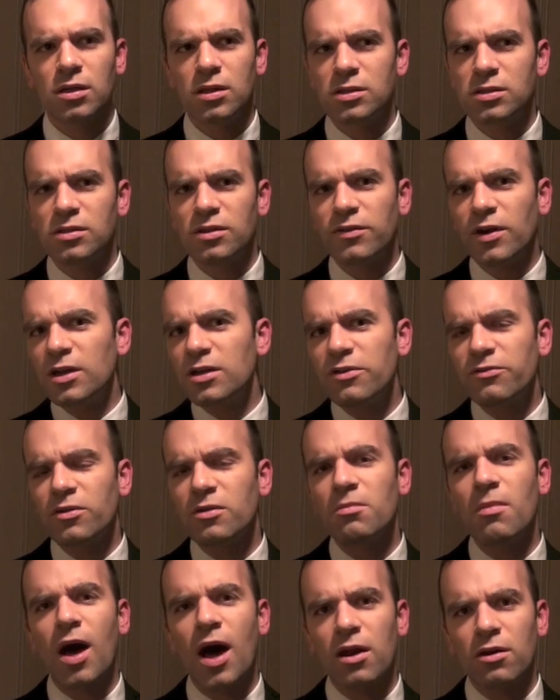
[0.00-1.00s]
this is a very
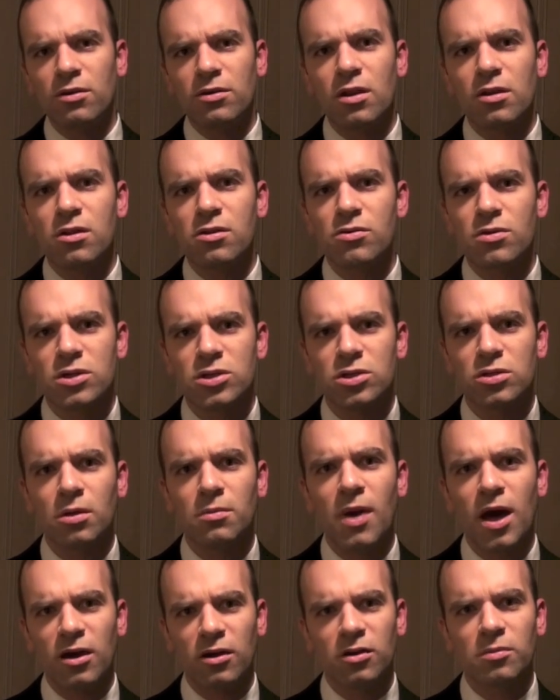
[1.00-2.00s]
different model than the traditional
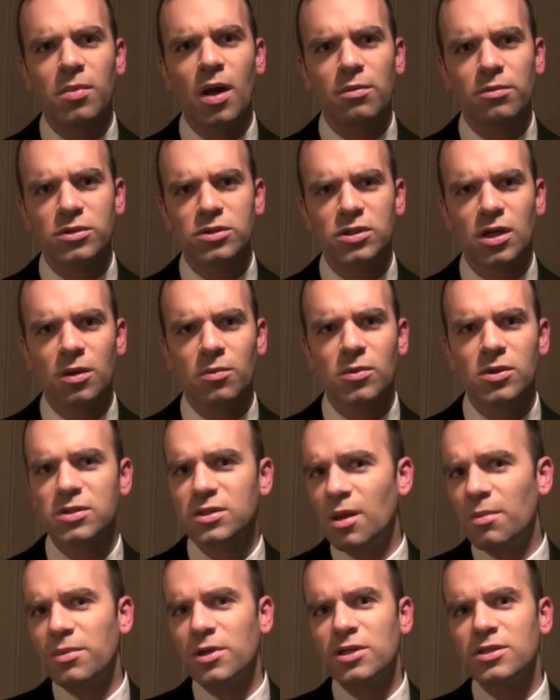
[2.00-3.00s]
model of publishing, where
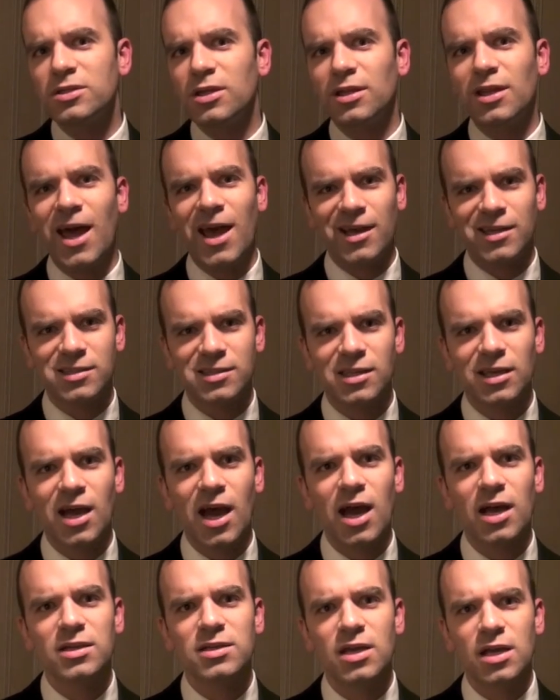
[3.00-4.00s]
somebody selects the
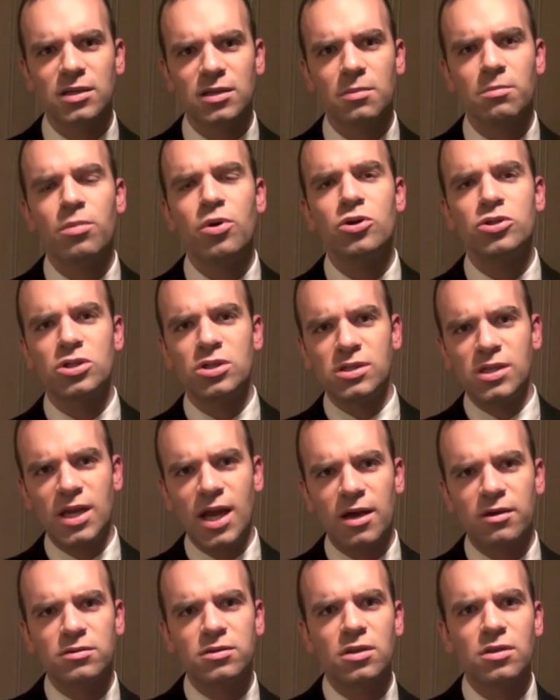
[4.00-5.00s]
content and pushes it
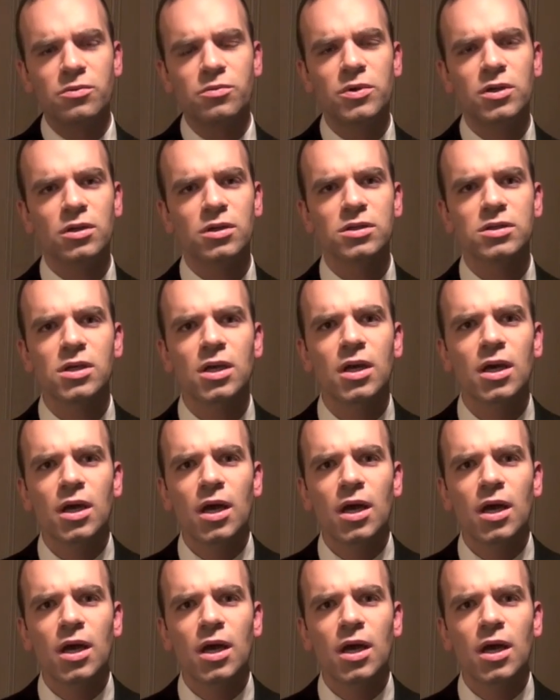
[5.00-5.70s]
out to the readers.